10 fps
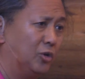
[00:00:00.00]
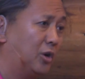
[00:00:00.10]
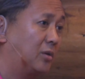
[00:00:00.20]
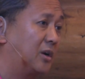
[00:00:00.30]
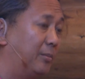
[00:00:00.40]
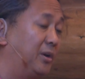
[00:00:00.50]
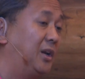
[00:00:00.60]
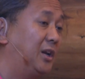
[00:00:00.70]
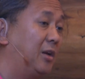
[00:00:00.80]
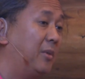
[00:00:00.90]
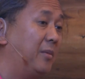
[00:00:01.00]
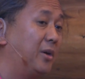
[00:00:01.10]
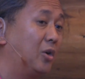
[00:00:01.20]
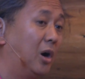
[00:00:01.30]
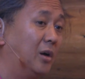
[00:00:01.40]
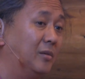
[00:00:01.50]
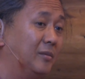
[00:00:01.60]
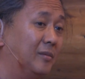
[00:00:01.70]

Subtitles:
Not completely maybe gone,